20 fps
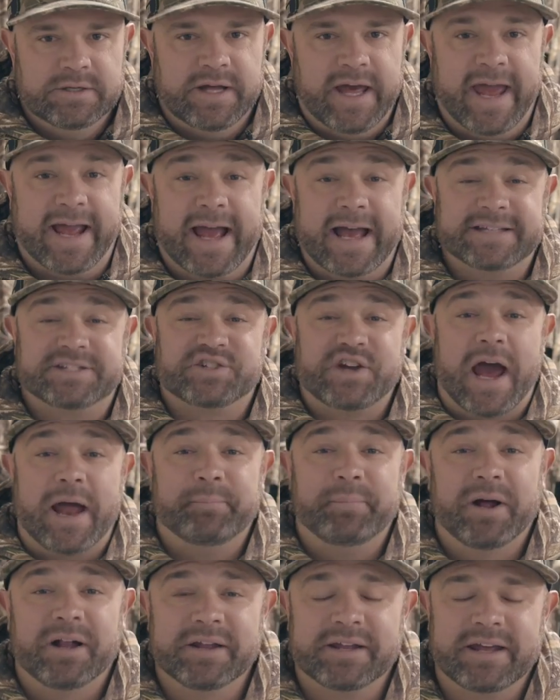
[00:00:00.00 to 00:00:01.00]
Hey guys,
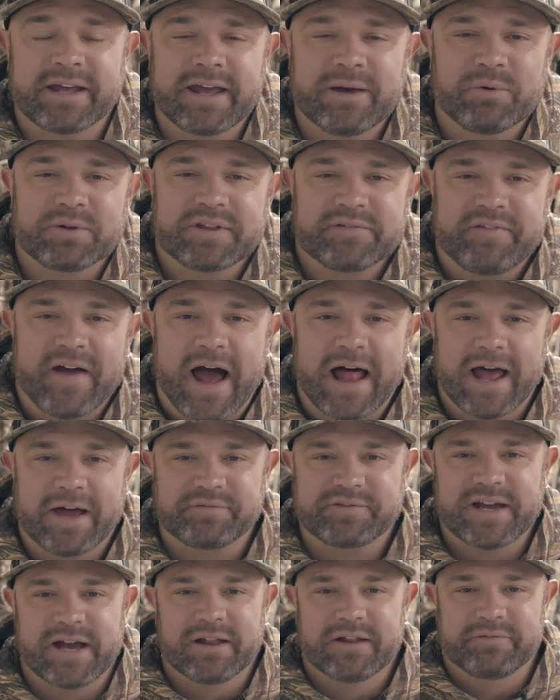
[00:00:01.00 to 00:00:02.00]
Chad Belling again with the Fowl
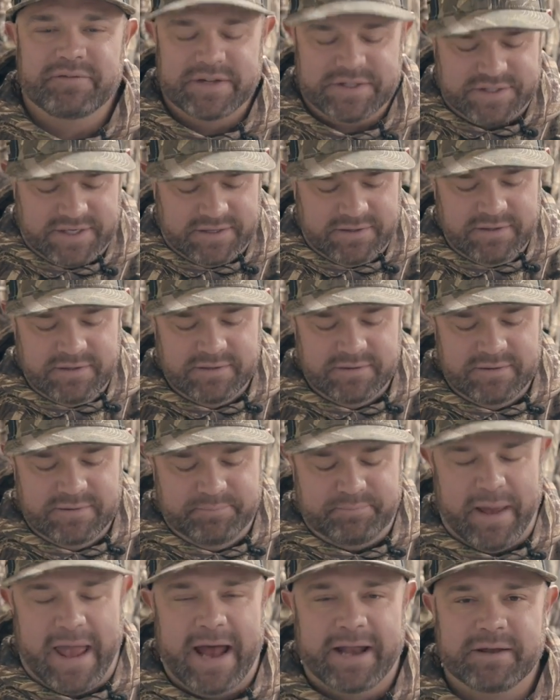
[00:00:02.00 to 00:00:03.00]
Life Television,
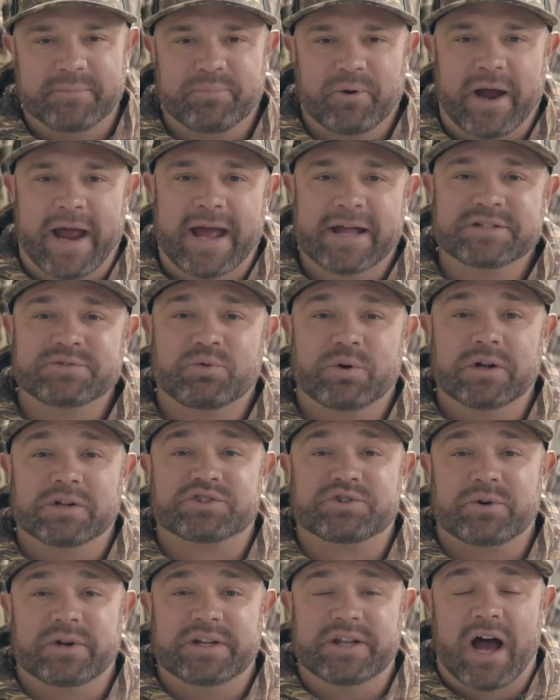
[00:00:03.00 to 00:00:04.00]
Banded Brands,
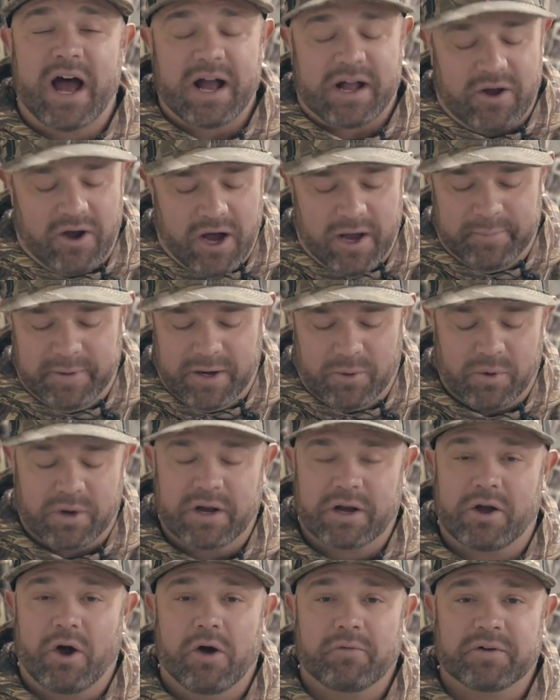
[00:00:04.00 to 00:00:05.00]
Realtree.com here. We're
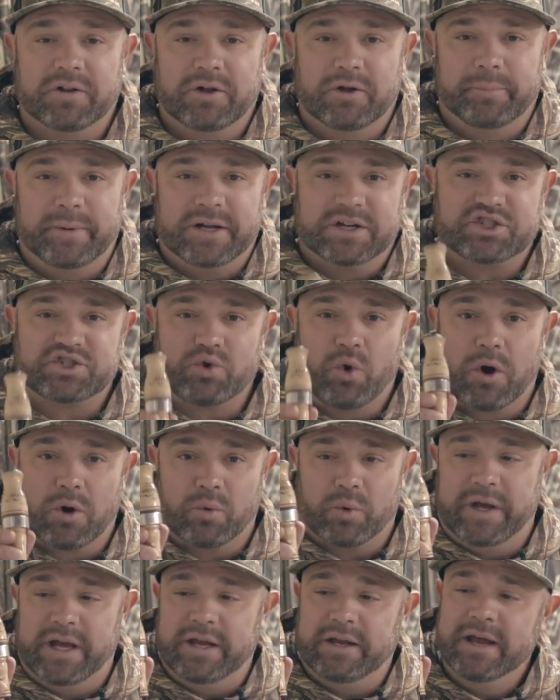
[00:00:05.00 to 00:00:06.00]
gonna go over a little bit of short
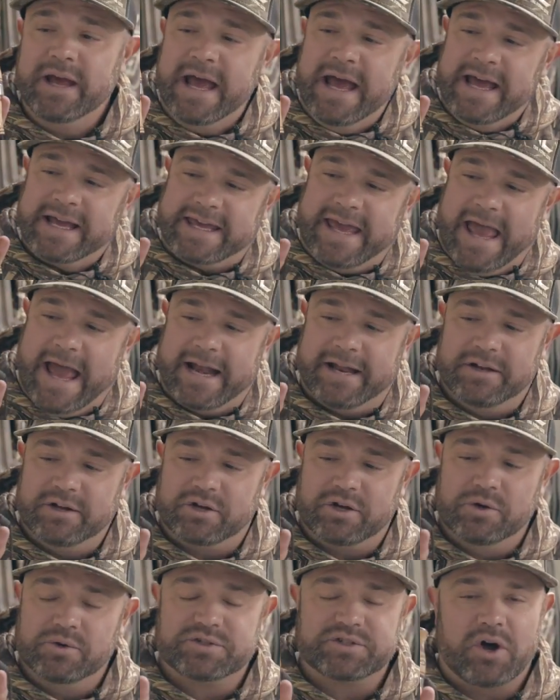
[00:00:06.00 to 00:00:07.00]
read, Canada
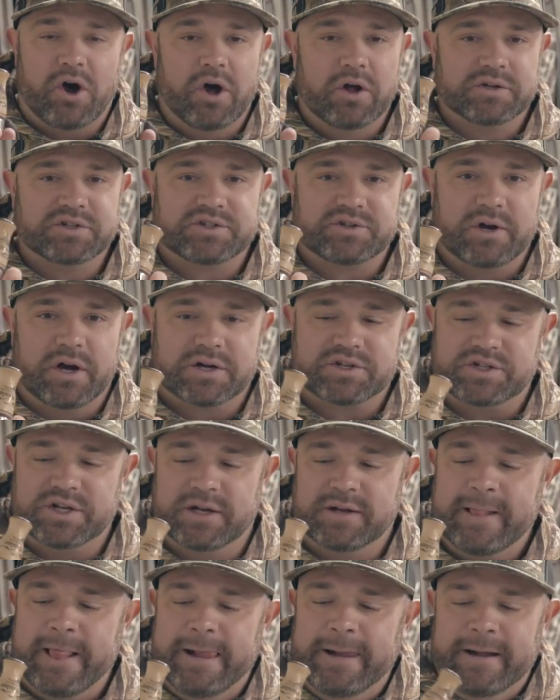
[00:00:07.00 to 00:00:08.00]
goose call
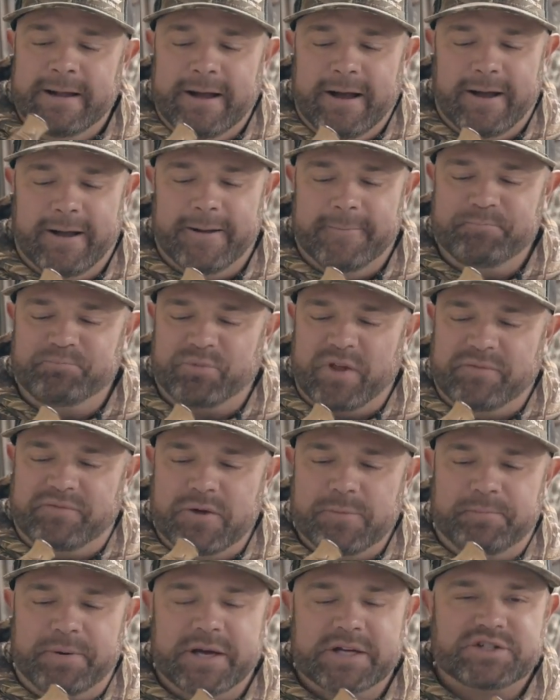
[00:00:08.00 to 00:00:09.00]
instruction. If
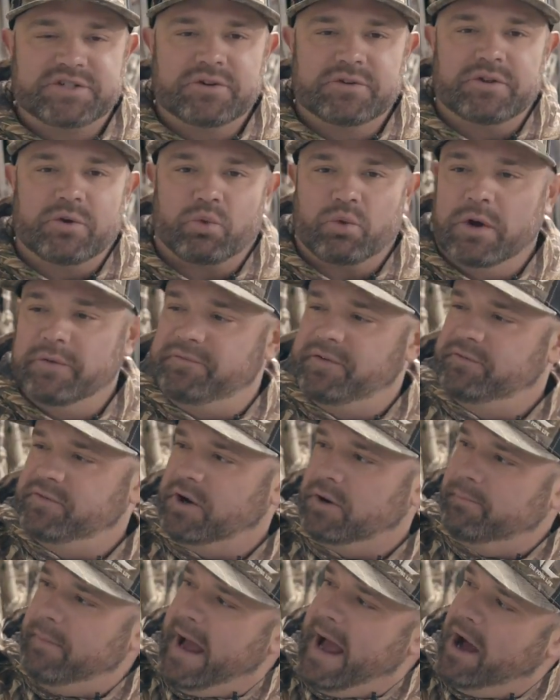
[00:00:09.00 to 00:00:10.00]
you picture the roof of
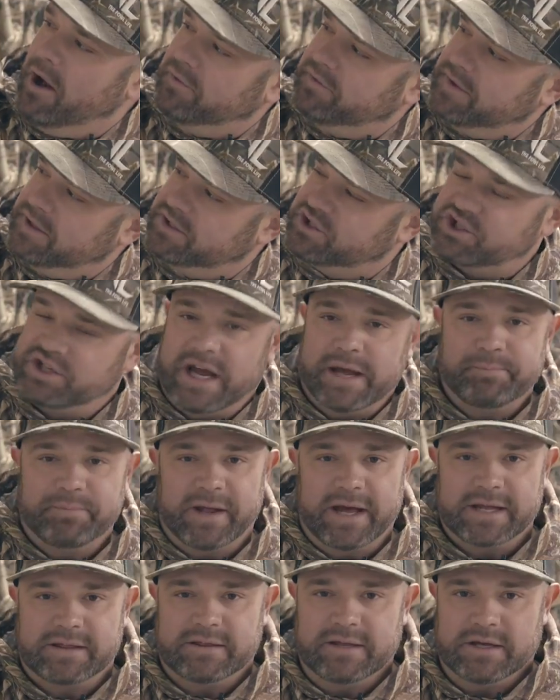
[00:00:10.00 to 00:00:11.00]
your mouth, it's shaped
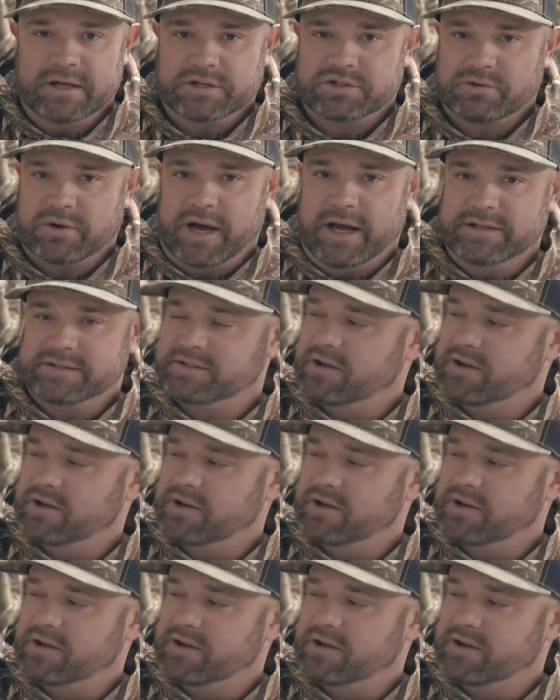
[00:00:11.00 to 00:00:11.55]
like this, right?